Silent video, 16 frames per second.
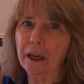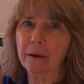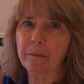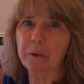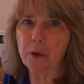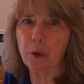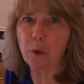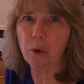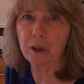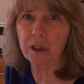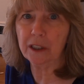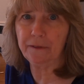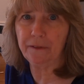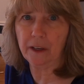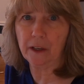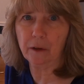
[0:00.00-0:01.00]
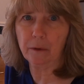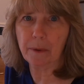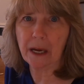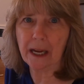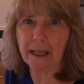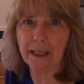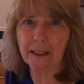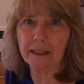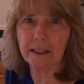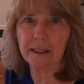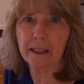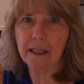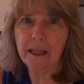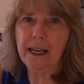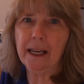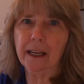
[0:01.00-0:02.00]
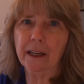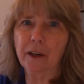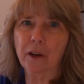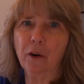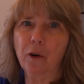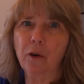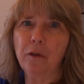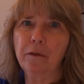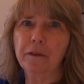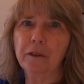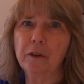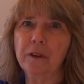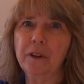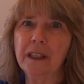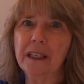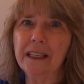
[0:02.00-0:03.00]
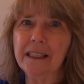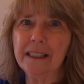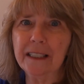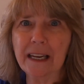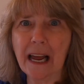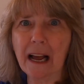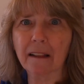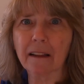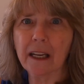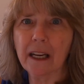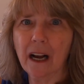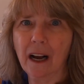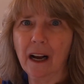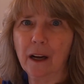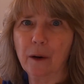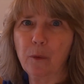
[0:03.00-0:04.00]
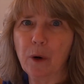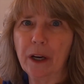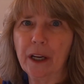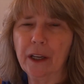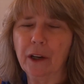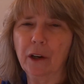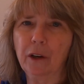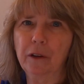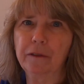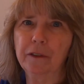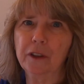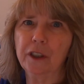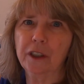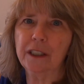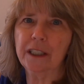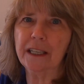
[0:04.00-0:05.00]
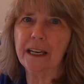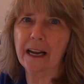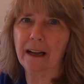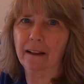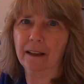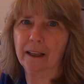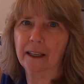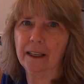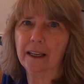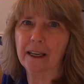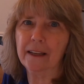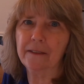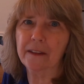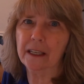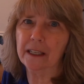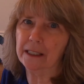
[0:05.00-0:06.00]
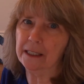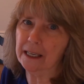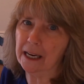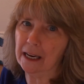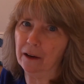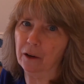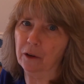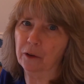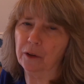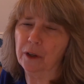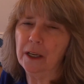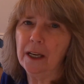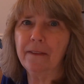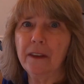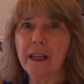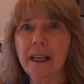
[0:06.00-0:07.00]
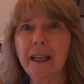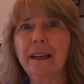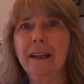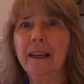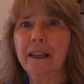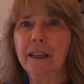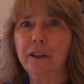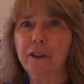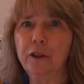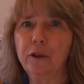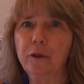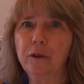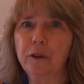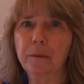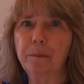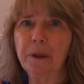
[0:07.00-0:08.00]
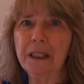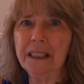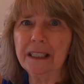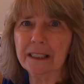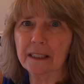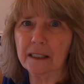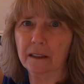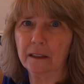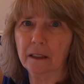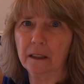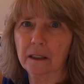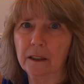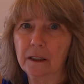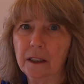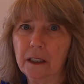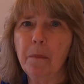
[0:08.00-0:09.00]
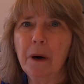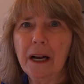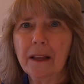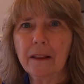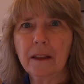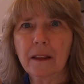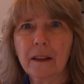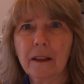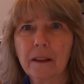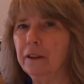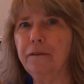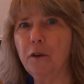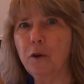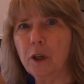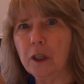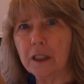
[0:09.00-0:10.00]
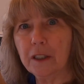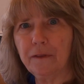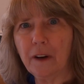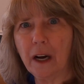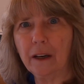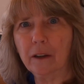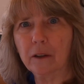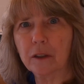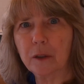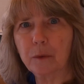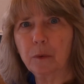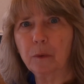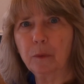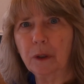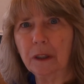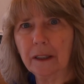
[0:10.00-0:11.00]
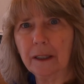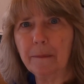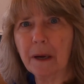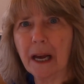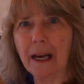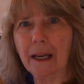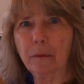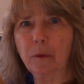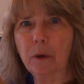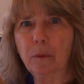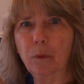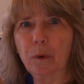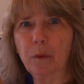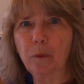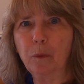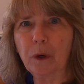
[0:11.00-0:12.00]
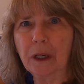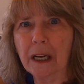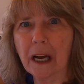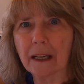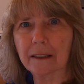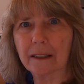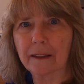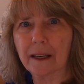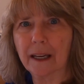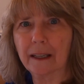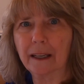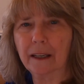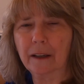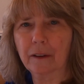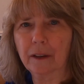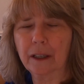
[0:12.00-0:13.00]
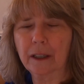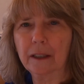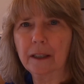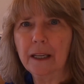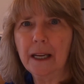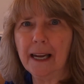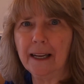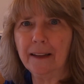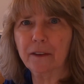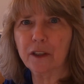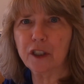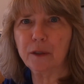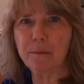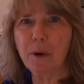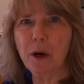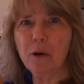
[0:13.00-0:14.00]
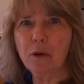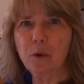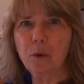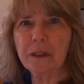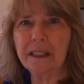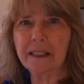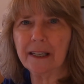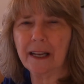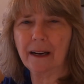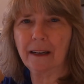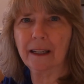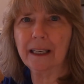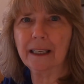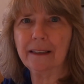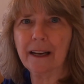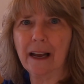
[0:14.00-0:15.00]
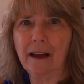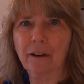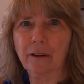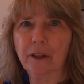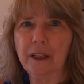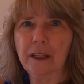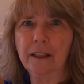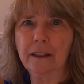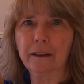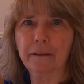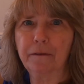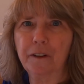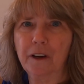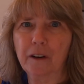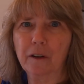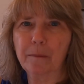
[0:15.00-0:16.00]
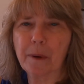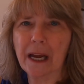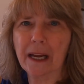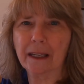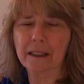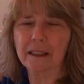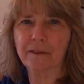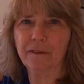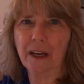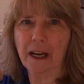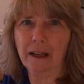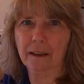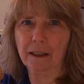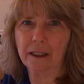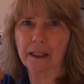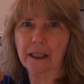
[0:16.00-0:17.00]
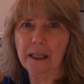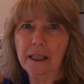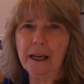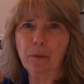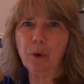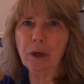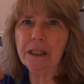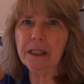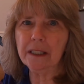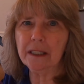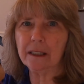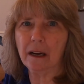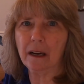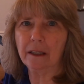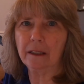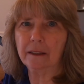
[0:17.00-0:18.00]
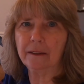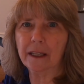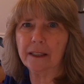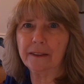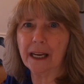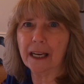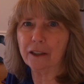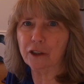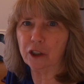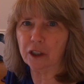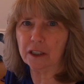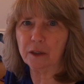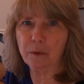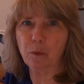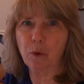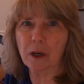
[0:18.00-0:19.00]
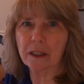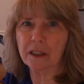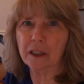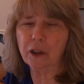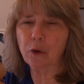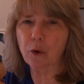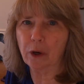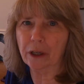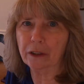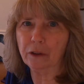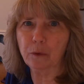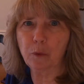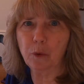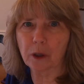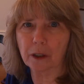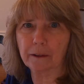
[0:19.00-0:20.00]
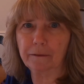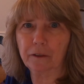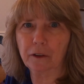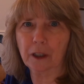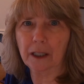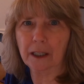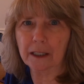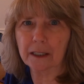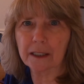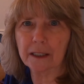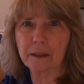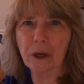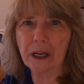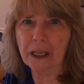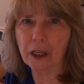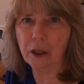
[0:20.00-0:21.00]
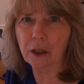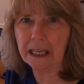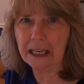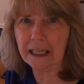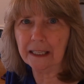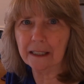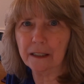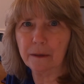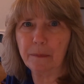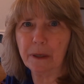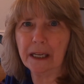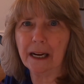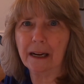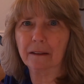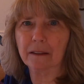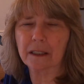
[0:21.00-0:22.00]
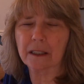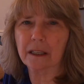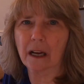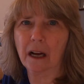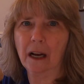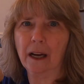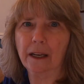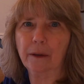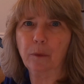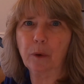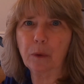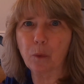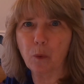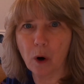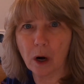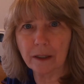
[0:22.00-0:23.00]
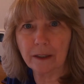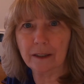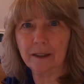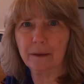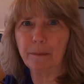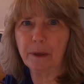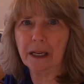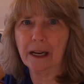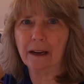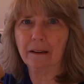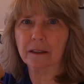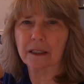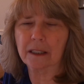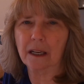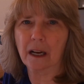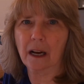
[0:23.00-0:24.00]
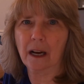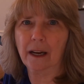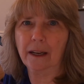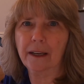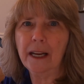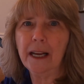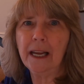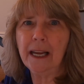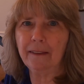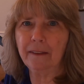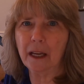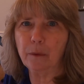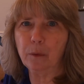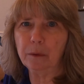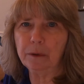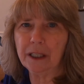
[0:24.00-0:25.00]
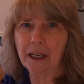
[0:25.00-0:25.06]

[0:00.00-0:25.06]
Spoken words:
up towards Fairbanks and over the Denali Highway over to Denali and then down and then into the peninsula. But the forest fires were really bad when we got to that area, and the smoke was settling down in the Fairbanks Valley. And we decided that that just wasn't going to work for us. We needed to be outside. We wanted to be outside, and they were